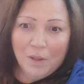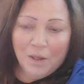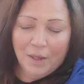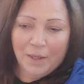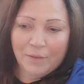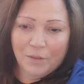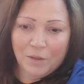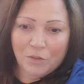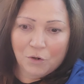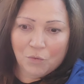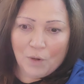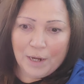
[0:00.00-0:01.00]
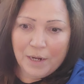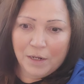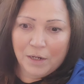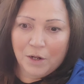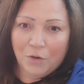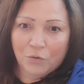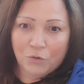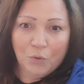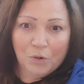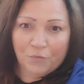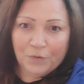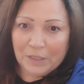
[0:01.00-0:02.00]
And they're right,
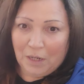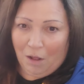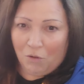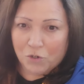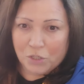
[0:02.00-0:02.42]
$250